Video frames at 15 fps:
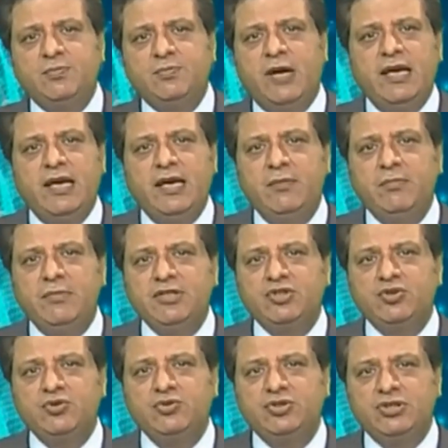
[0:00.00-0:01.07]
Hence, my
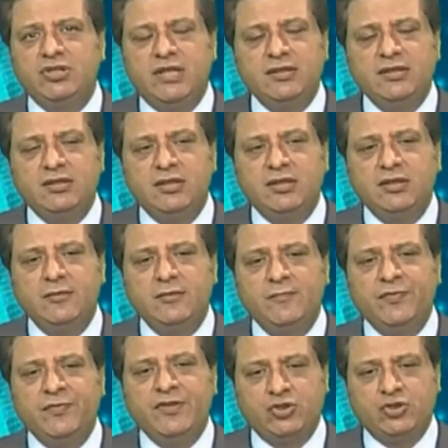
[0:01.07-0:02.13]
aim is to
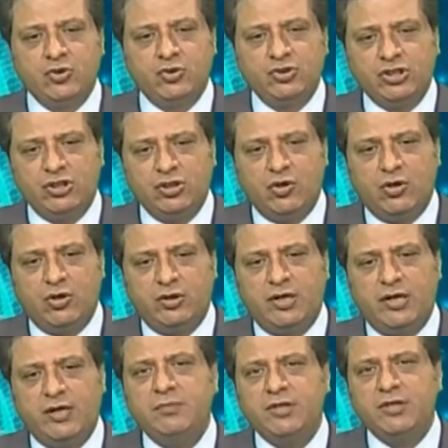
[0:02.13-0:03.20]
strengthen social
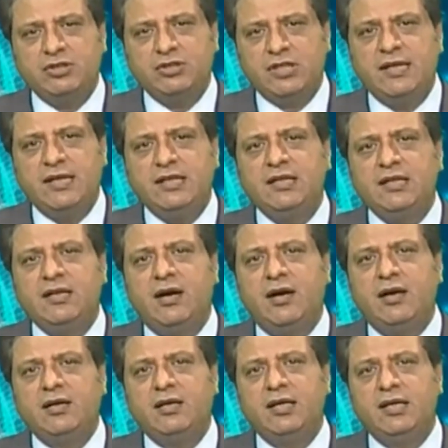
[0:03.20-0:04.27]
contract, because
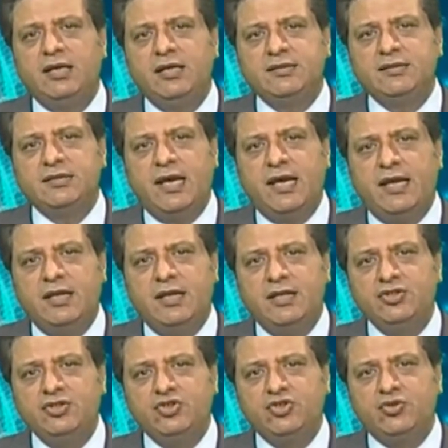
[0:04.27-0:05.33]
ID card is
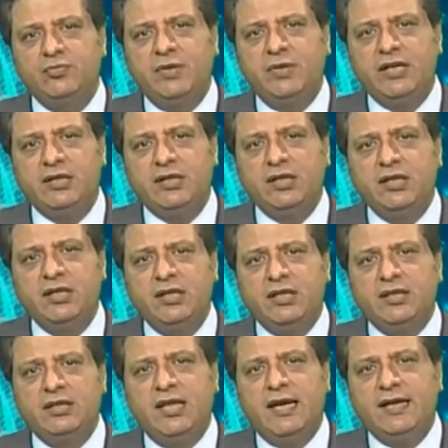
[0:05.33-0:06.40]
an instrument
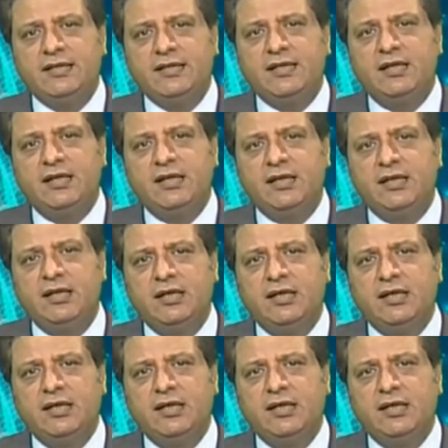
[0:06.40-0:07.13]
that